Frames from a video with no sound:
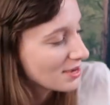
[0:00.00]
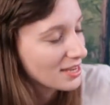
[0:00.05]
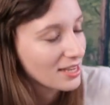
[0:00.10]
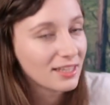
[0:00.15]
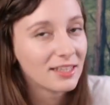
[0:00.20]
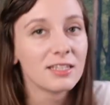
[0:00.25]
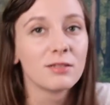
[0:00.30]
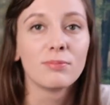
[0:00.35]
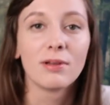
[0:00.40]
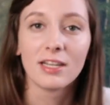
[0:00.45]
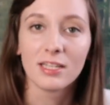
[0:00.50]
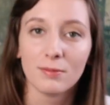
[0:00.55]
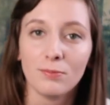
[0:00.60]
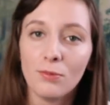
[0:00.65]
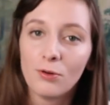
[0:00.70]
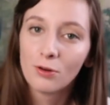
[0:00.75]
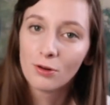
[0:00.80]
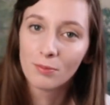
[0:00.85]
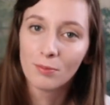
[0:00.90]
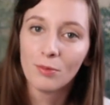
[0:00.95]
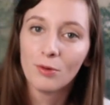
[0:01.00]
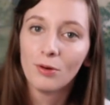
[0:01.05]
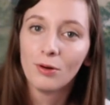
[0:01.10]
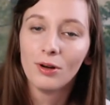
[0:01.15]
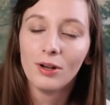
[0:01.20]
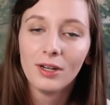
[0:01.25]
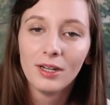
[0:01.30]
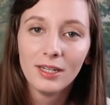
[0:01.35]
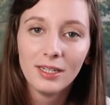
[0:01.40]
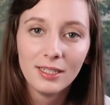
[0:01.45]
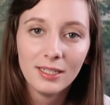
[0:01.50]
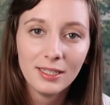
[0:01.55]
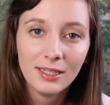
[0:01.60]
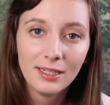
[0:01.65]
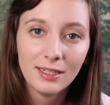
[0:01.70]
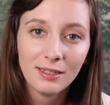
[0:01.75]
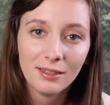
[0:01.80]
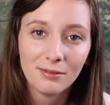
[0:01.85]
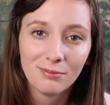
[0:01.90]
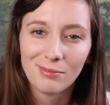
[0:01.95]
making this place more and more
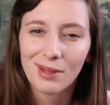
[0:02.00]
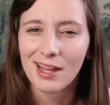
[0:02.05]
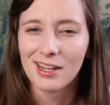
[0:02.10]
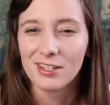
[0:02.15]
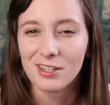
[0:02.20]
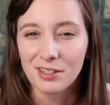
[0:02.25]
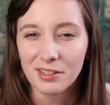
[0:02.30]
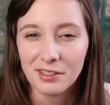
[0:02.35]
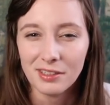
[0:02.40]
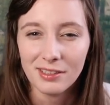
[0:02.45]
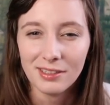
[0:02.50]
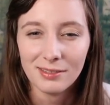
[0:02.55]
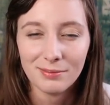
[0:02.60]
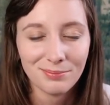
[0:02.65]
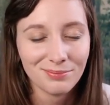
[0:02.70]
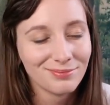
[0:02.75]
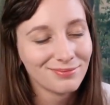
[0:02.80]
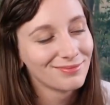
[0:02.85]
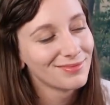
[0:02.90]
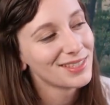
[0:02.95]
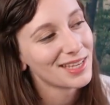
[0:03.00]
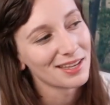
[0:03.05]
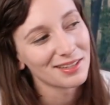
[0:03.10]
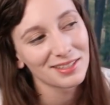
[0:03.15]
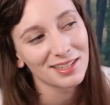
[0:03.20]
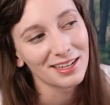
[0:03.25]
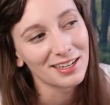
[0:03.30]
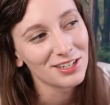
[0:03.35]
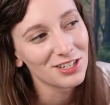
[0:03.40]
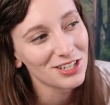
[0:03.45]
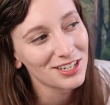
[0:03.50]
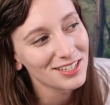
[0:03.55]
magical. Sounds kind of